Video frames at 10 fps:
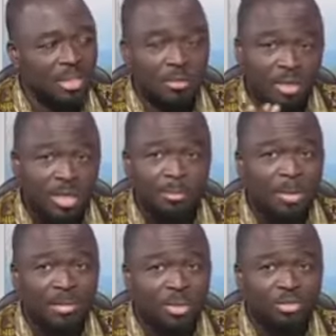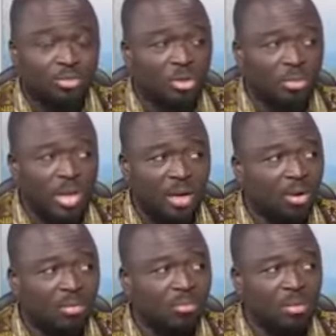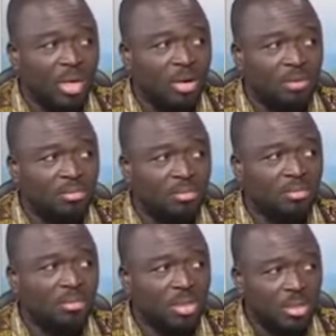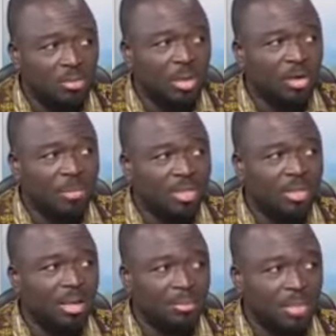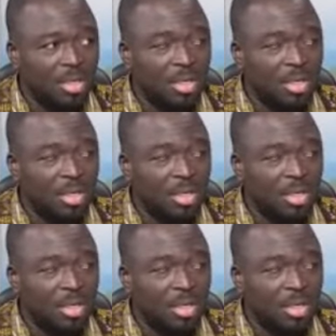If we get Parliament wrong, we are all messed up.